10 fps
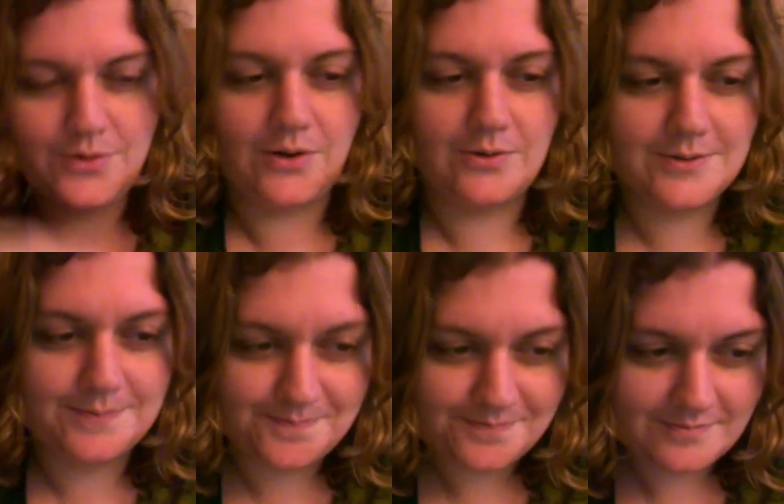who knows
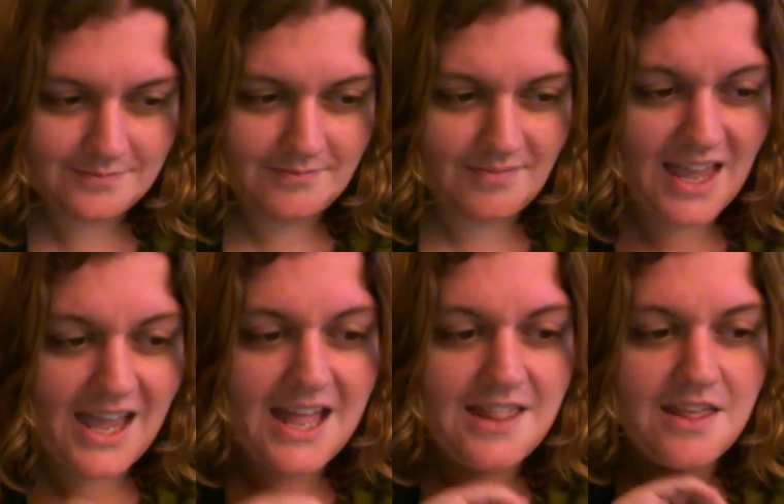
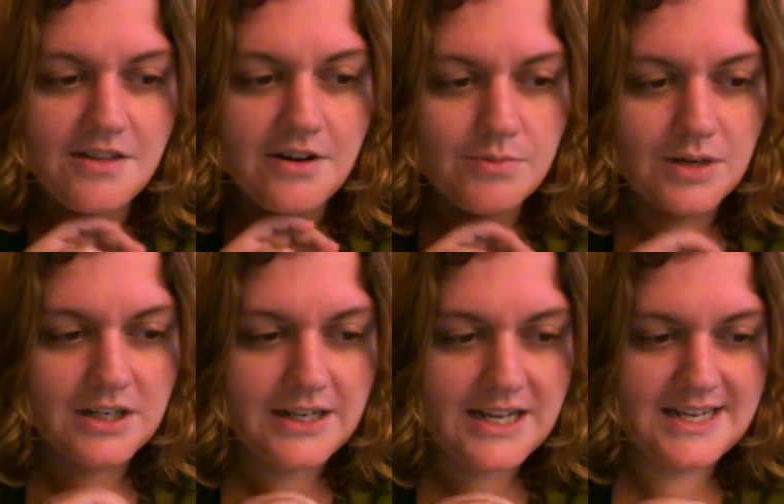and the third
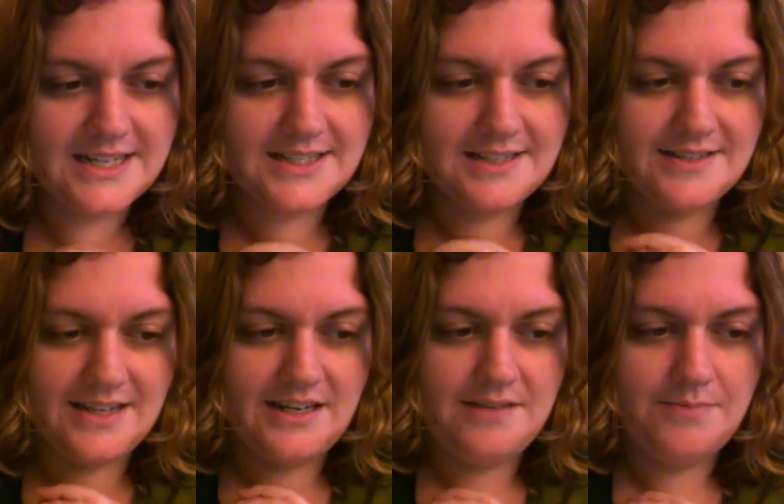one is
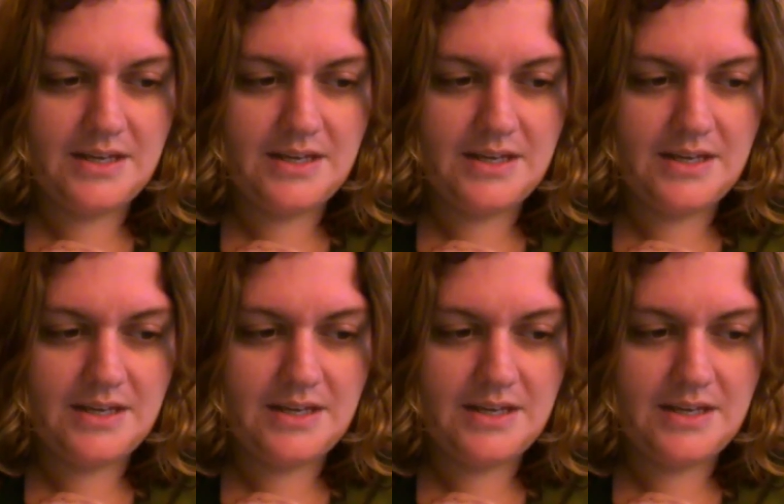skinny